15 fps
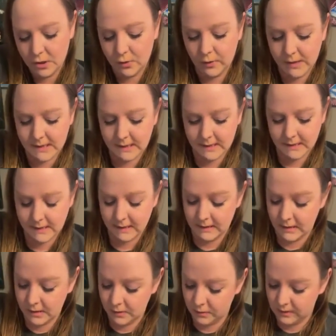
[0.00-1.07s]
choices
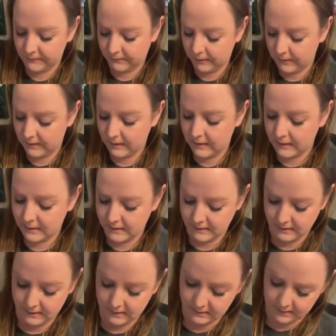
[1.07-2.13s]
and do different
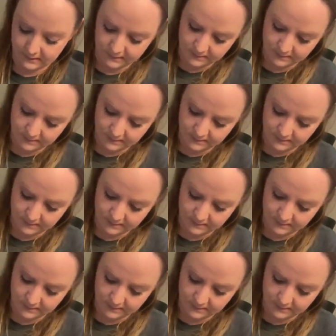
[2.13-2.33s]
things.